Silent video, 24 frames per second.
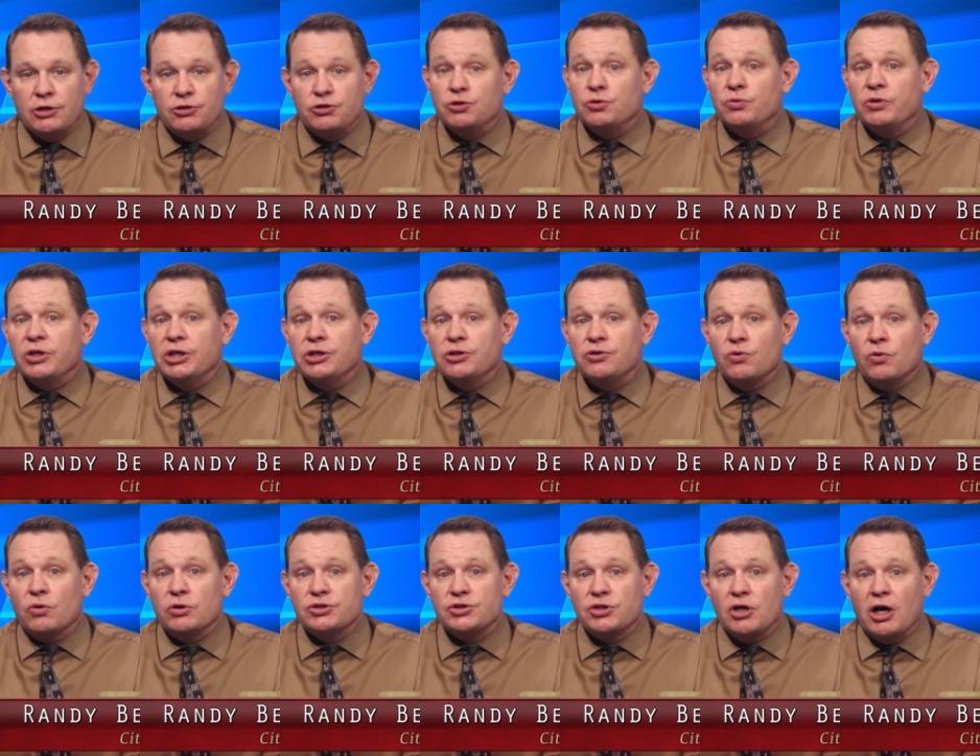2
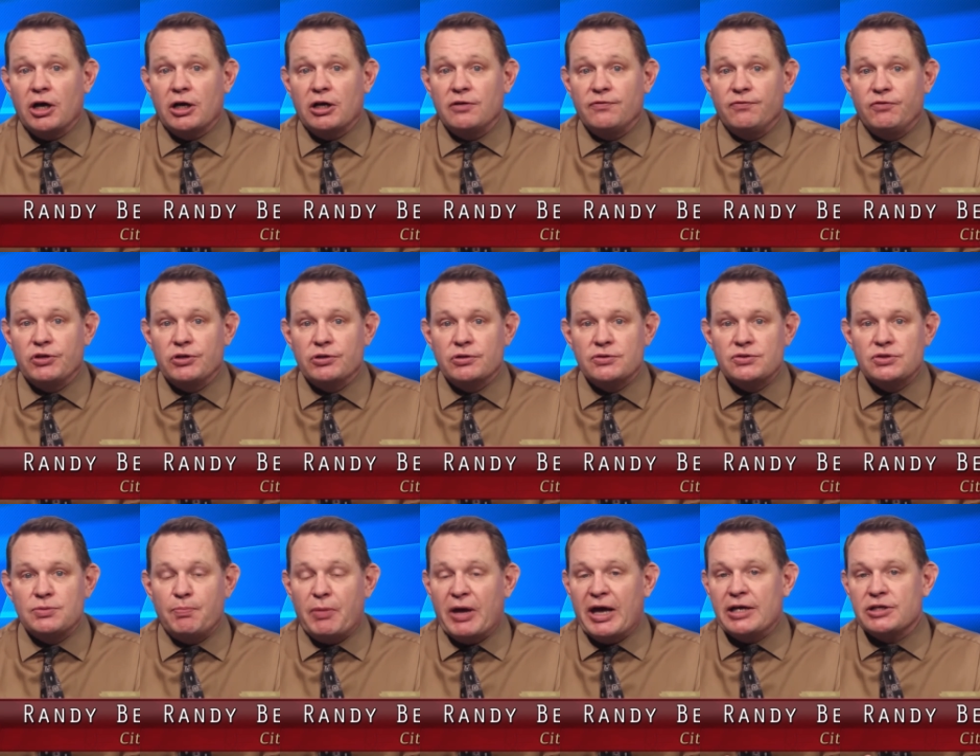indoor soccer
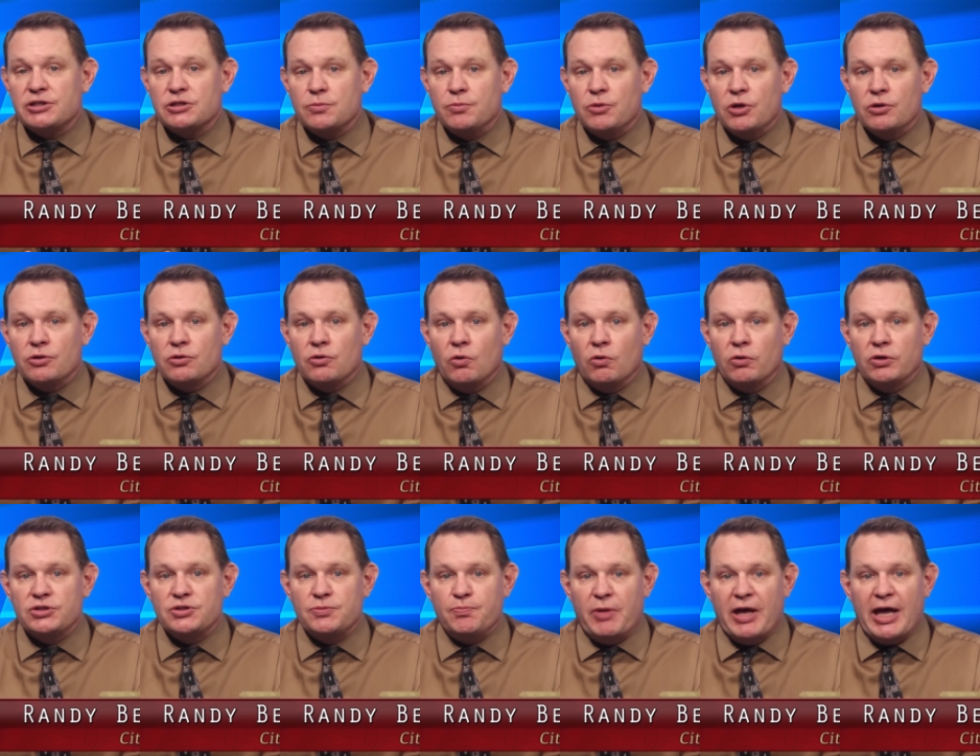fields, basketball
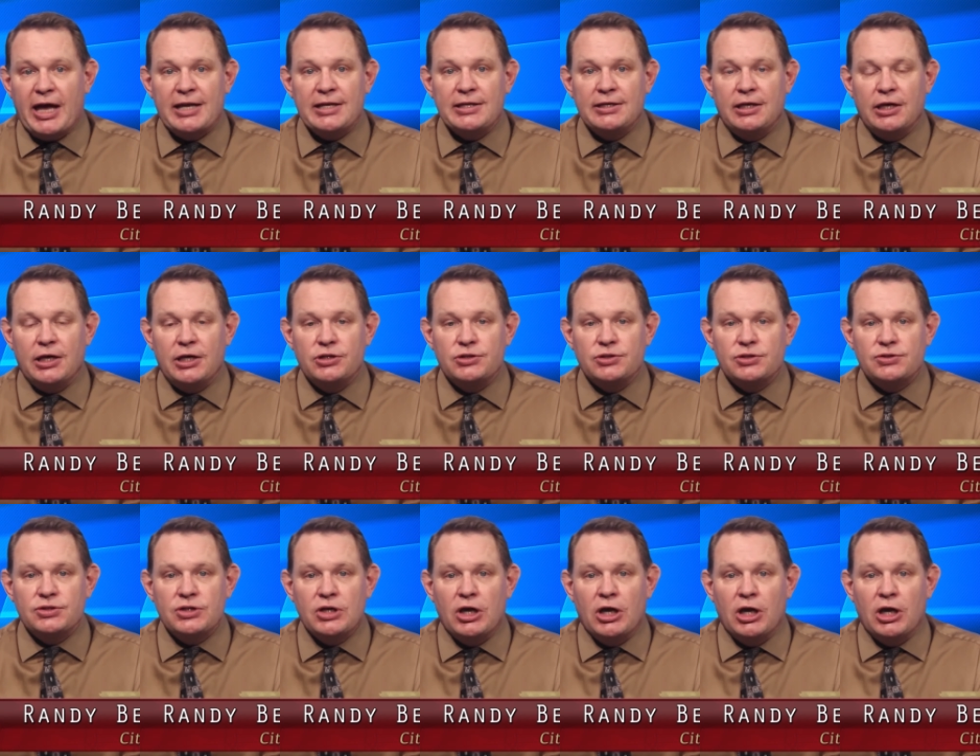courts, batting cages,